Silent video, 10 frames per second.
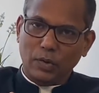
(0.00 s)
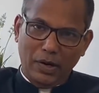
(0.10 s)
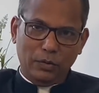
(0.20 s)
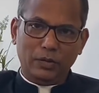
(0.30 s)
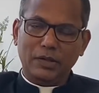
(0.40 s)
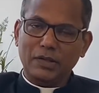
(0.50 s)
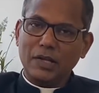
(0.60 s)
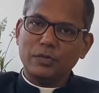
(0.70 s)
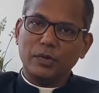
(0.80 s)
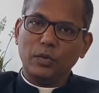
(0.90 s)
No, I don't think
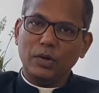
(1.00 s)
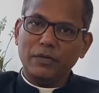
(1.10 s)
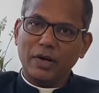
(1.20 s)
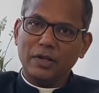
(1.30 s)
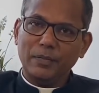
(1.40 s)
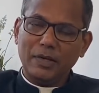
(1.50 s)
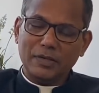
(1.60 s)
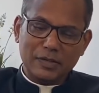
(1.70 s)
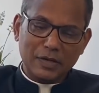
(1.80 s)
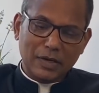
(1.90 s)
that's what the Holy Father means.